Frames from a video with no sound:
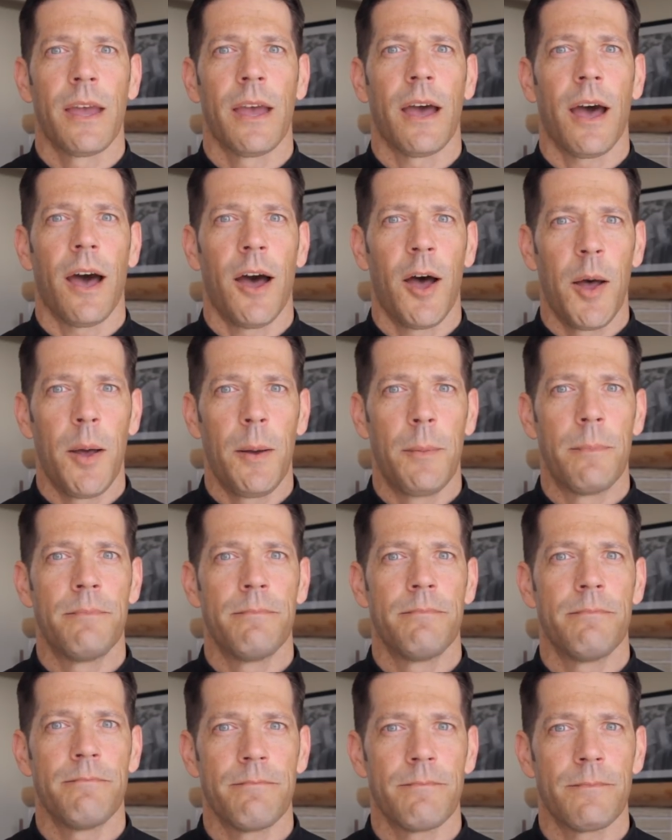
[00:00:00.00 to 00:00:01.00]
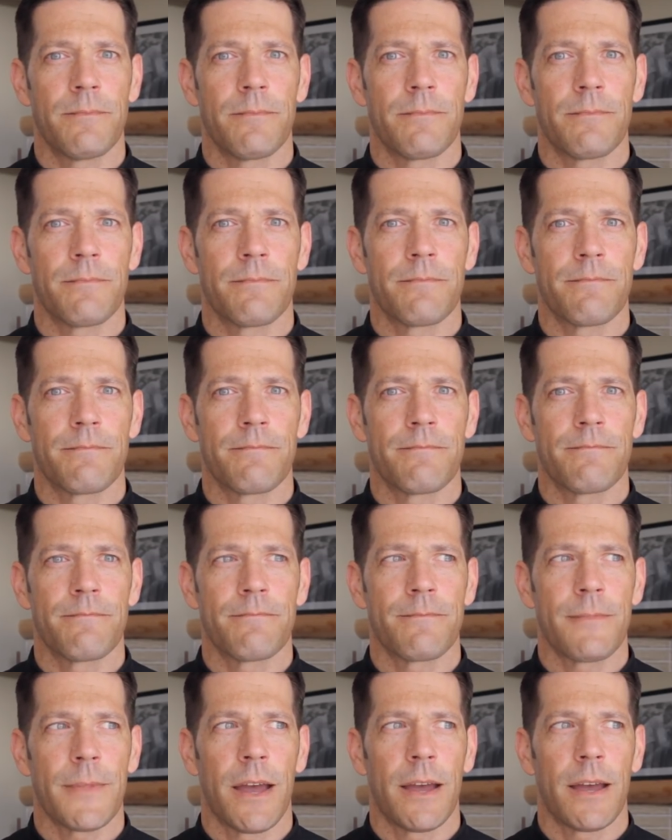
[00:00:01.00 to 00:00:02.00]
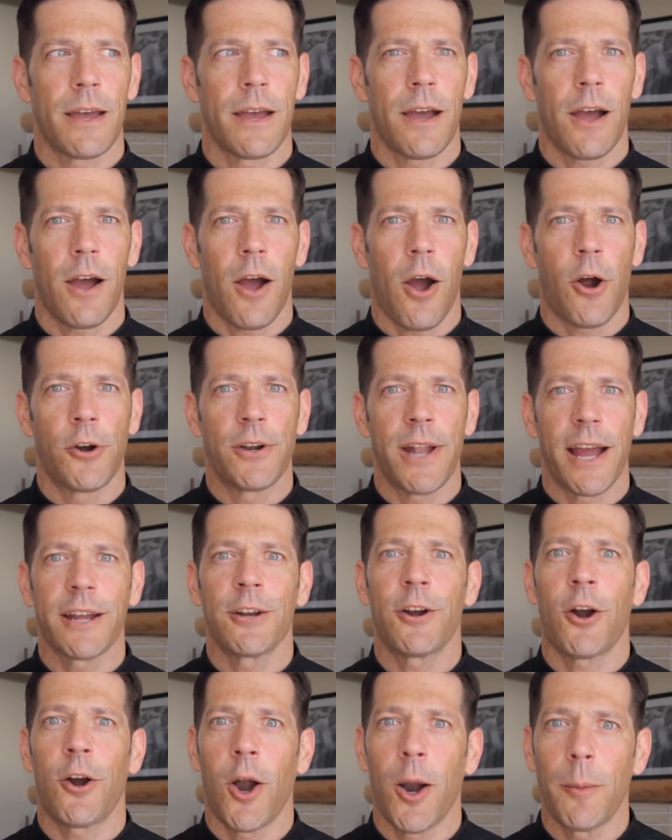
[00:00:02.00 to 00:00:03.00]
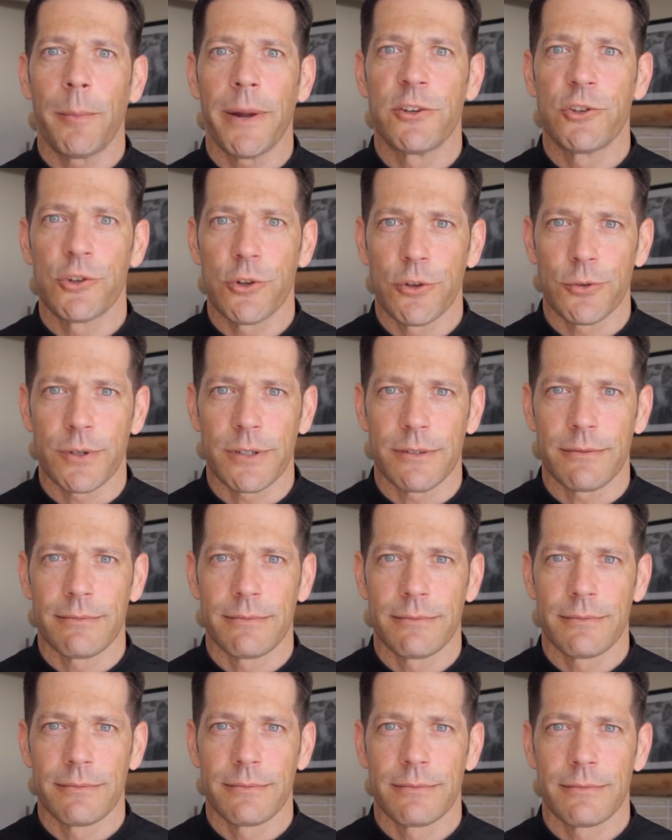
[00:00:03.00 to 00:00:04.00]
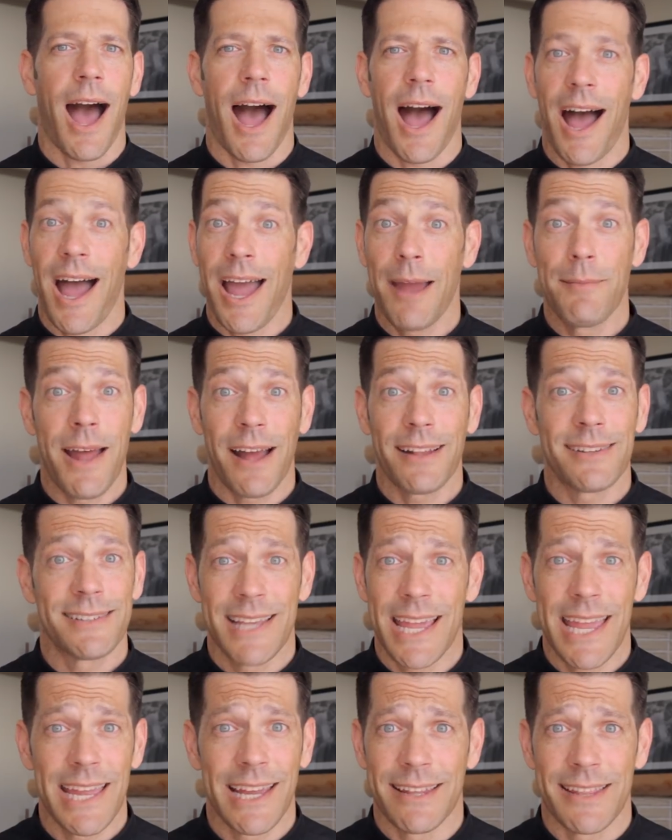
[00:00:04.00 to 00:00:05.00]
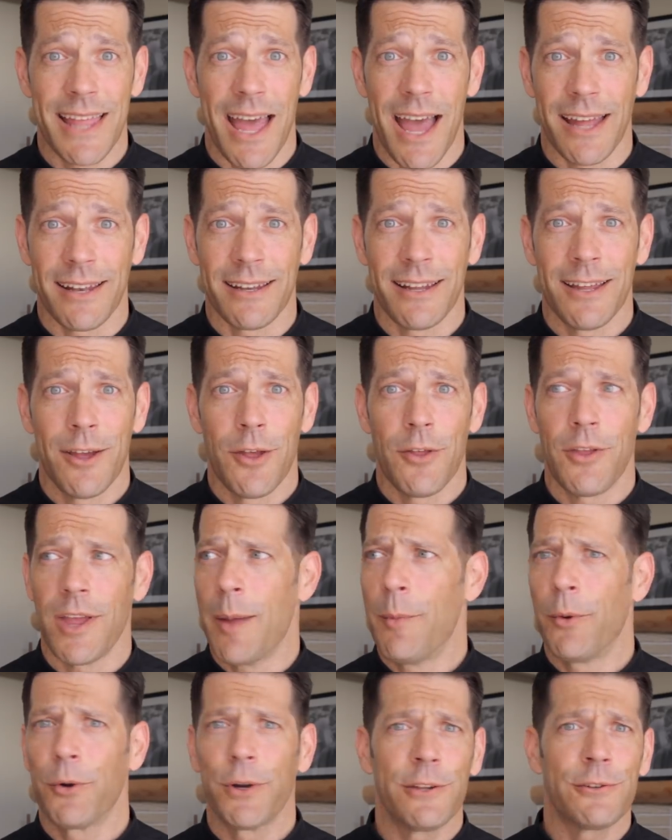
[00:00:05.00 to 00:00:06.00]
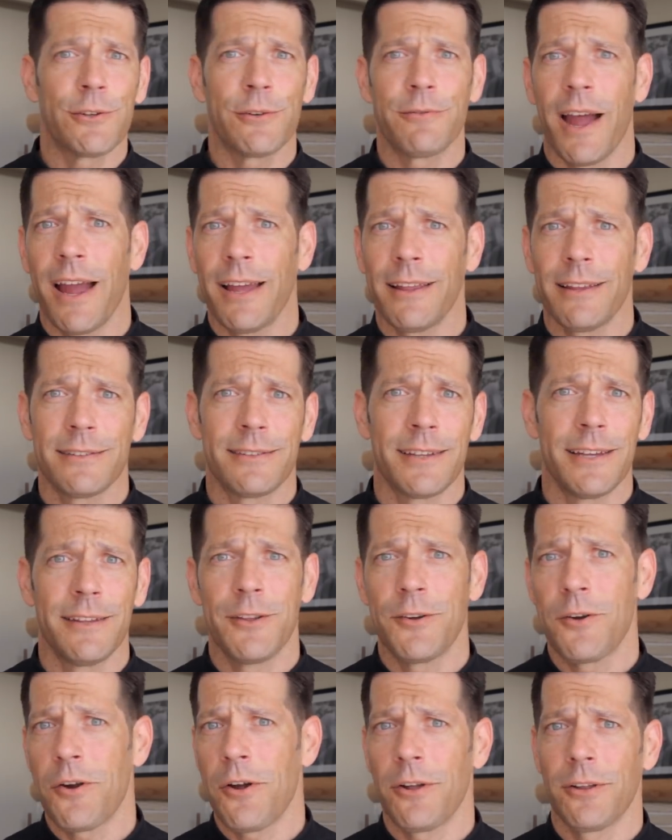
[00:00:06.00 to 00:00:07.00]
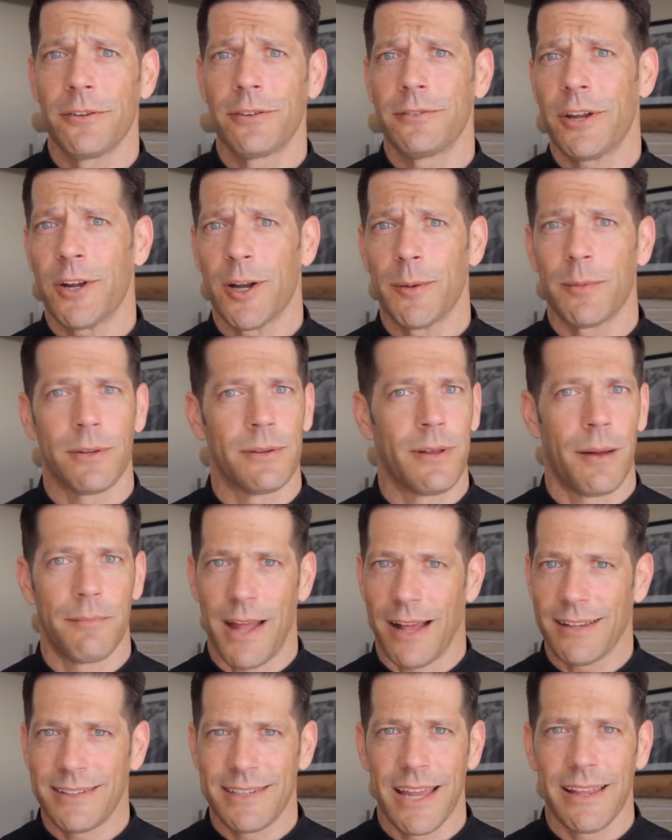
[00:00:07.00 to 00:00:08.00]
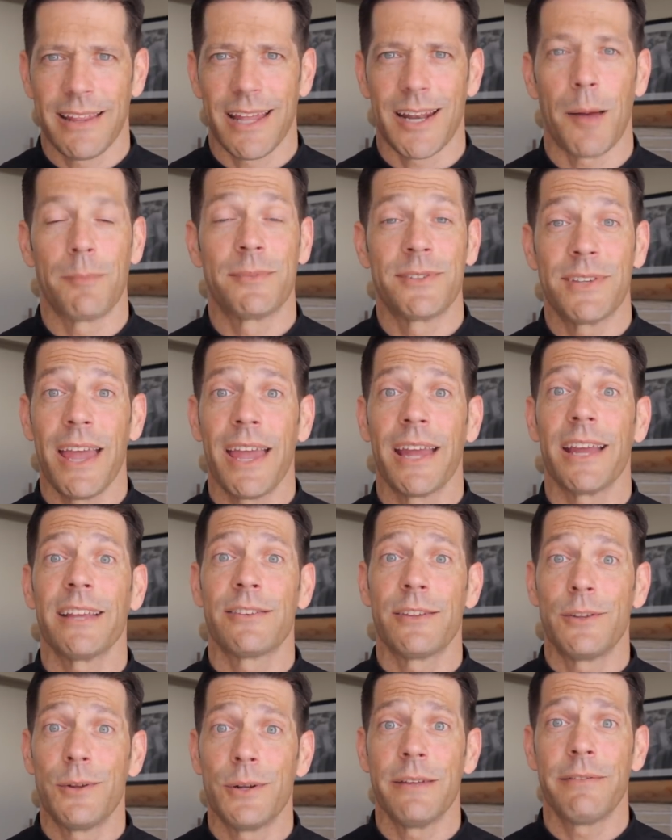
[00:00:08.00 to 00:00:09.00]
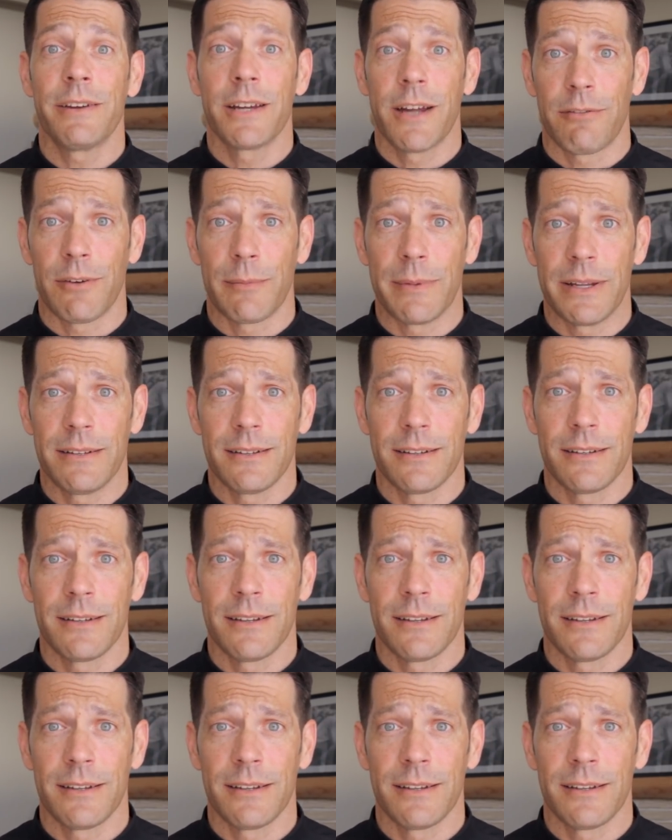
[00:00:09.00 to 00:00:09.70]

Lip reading: are not gonna harm my children. I'm not saying in that. Immigrants are violent and they're all terrible. I'm not saying that. I'm saying it's the duty of a government